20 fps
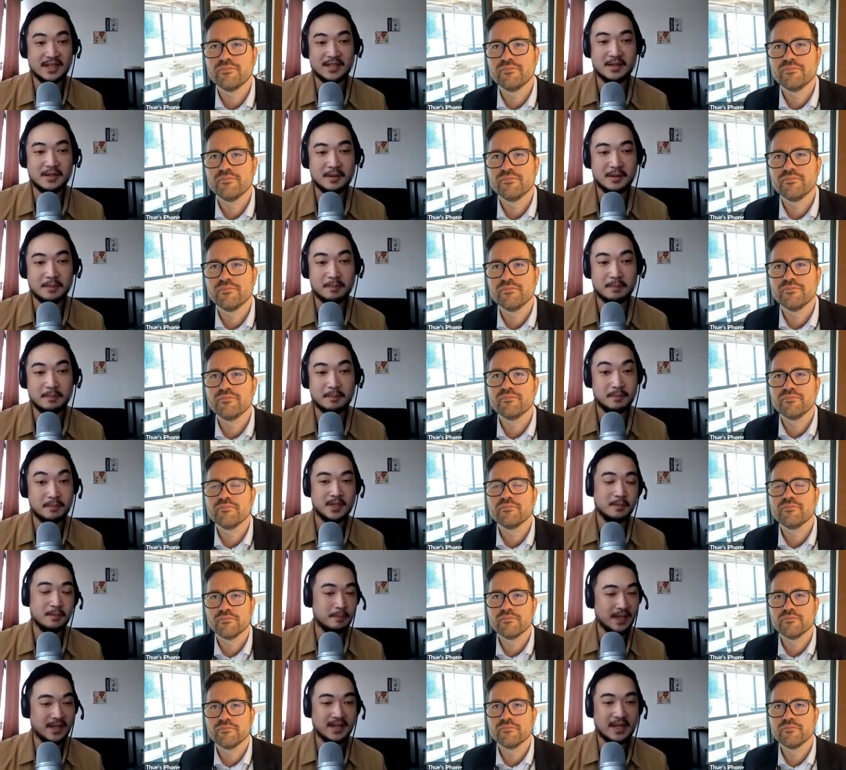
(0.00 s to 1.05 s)
Speaker 1: the, the the
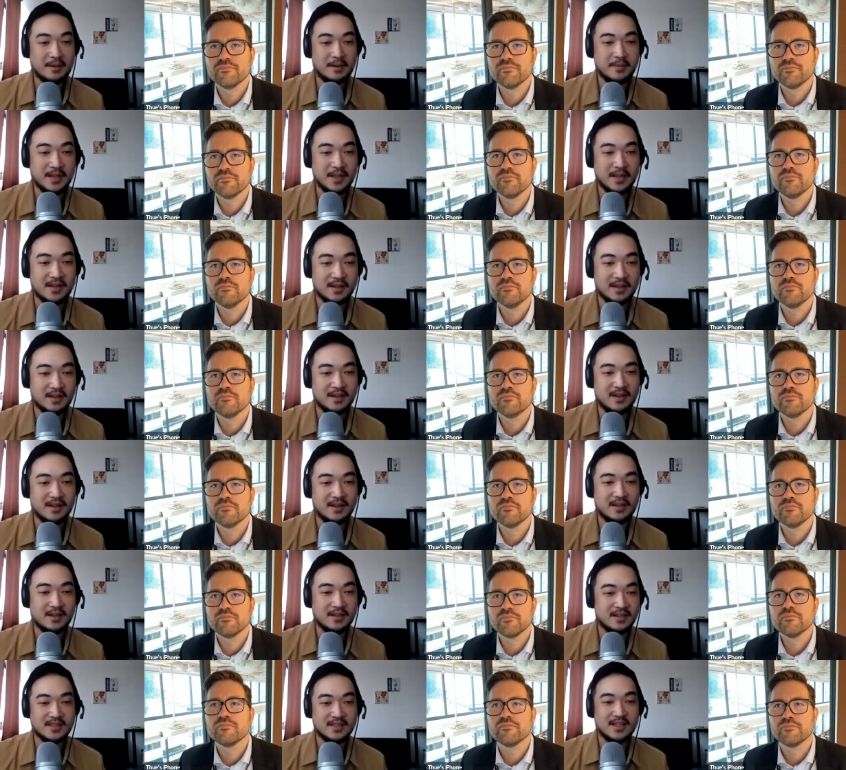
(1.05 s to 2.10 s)
pandemic
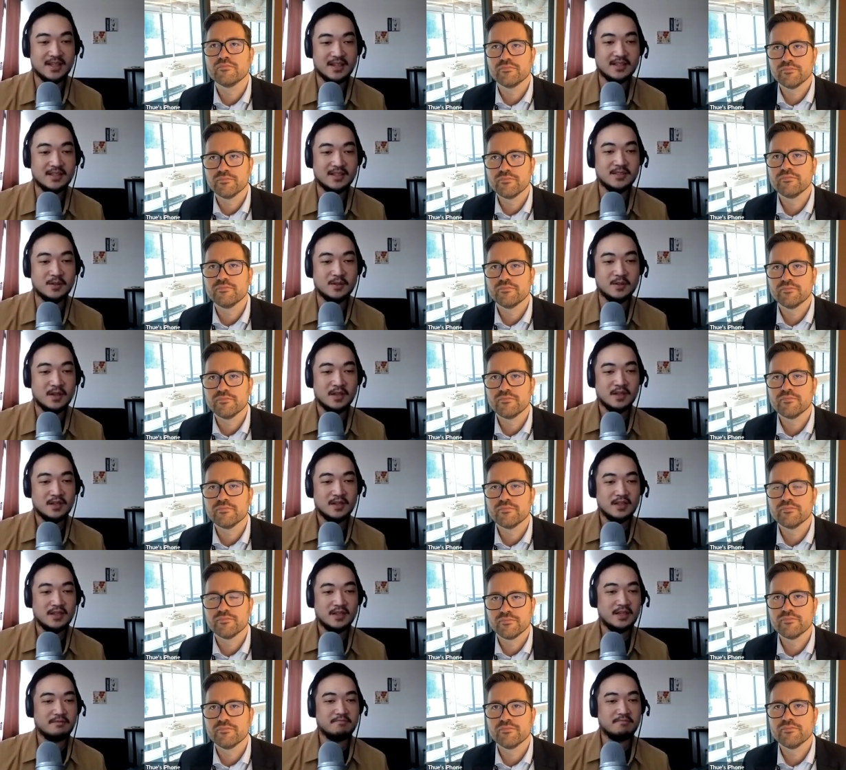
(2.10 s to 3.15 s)
and things like that so
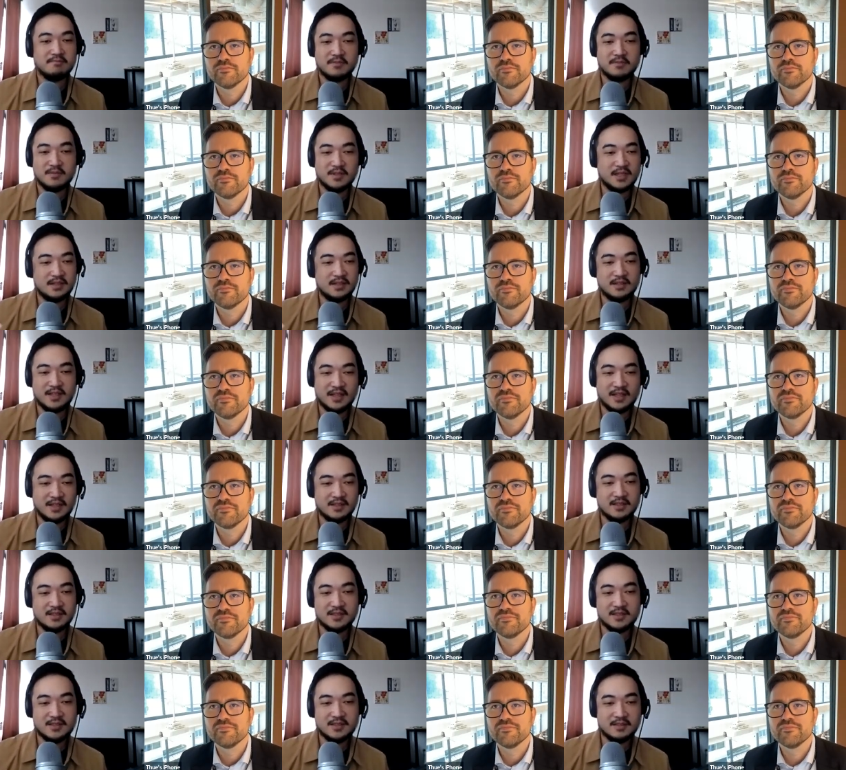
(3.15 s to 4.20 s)
did did
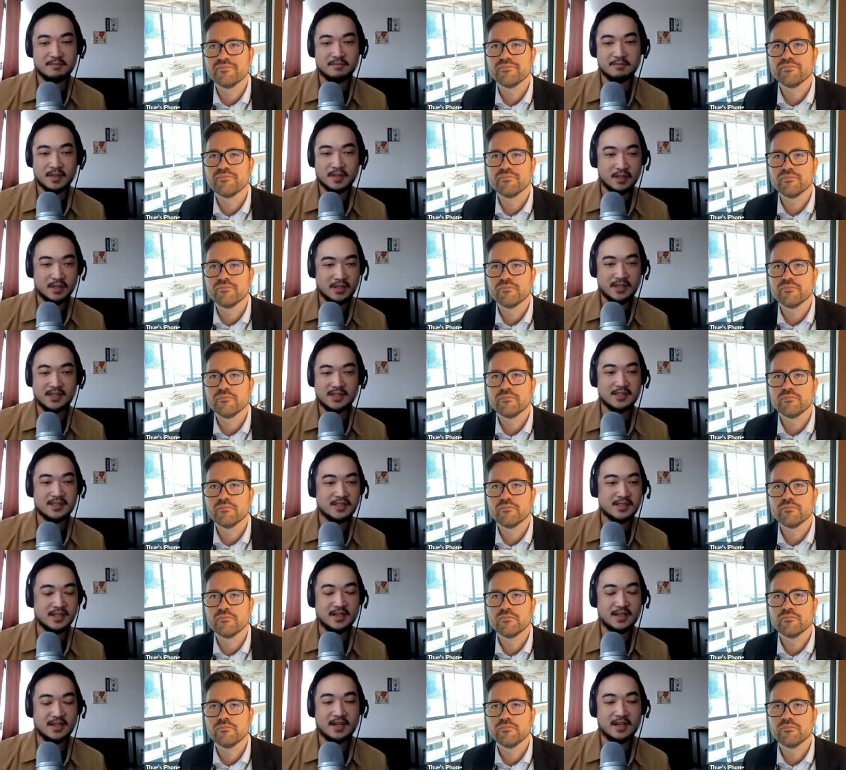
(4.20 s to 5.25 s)
things
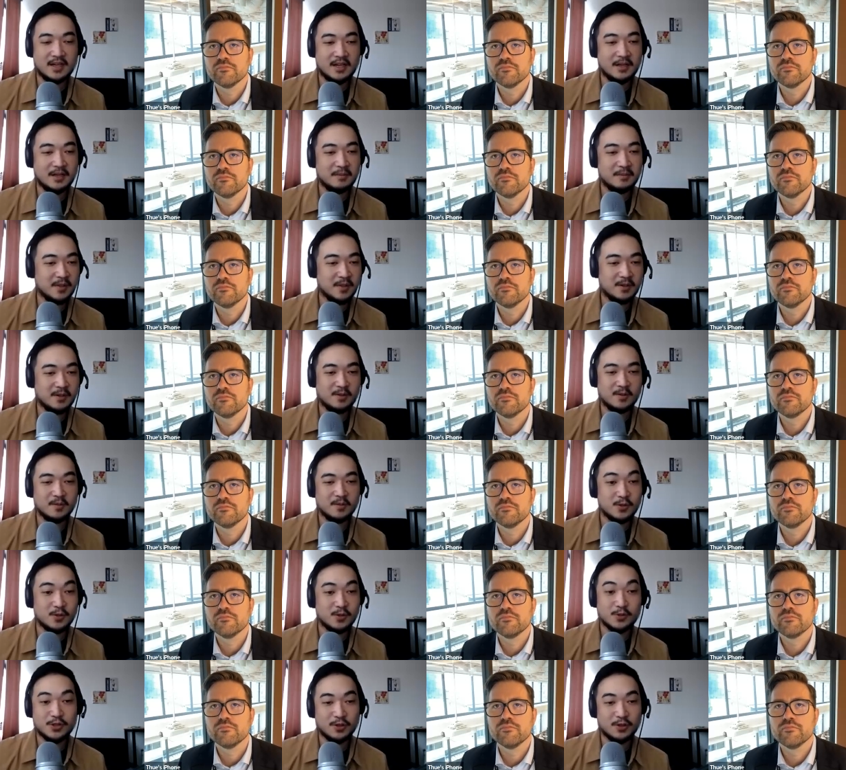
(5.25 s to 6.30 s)
these um, you know
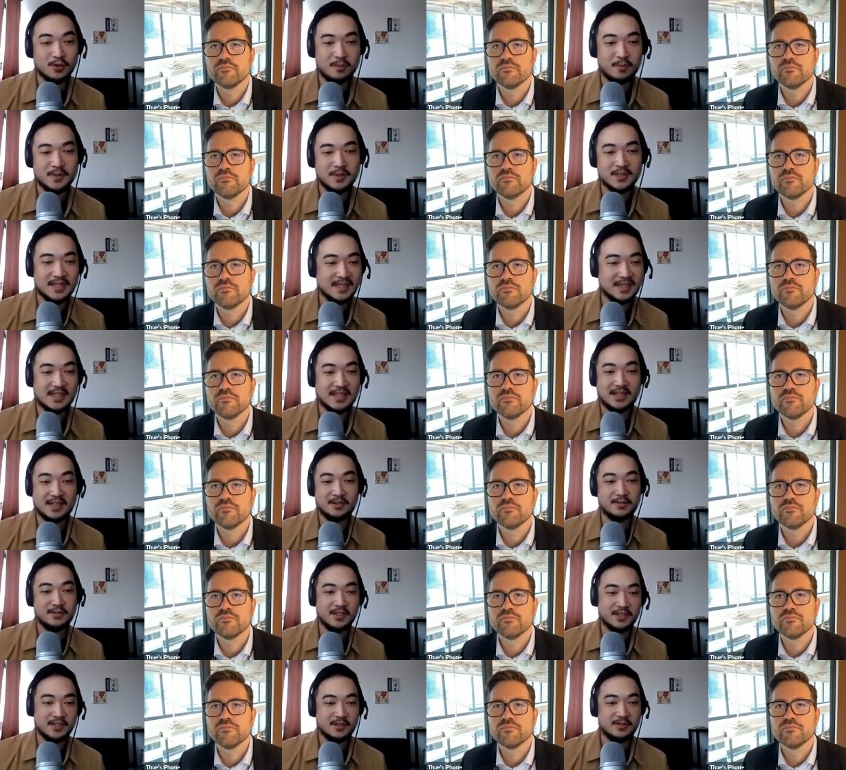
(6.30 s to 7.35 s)
social commerce
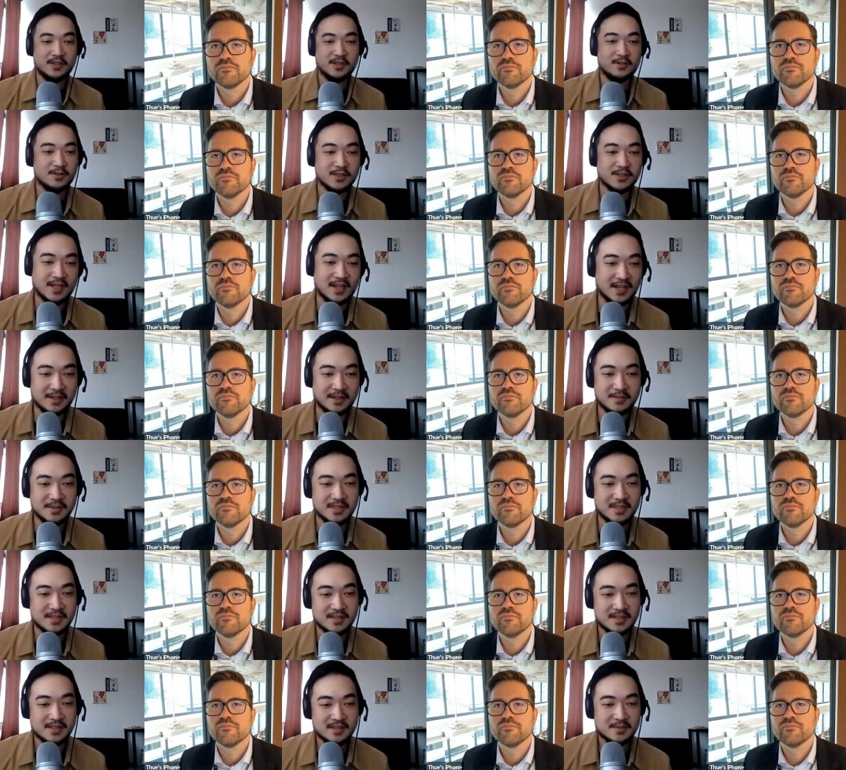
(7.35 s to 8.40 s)
accelerate during those times